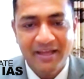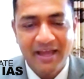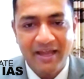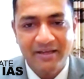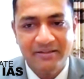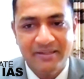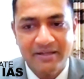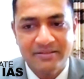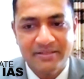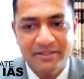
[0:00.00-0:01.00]
And
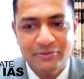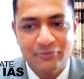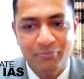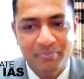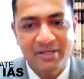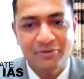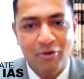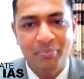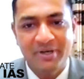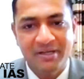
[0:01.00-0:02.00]
that sense of being
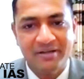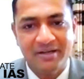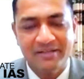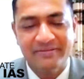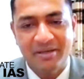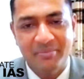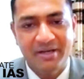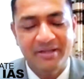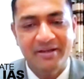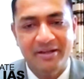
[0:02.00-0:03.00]
topper in a class, I made
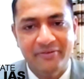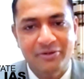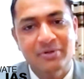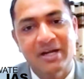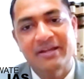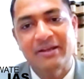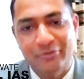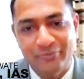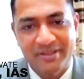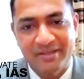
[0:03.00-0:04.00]
an endeavor to continue
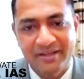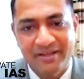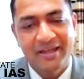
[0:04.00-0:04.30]
with it.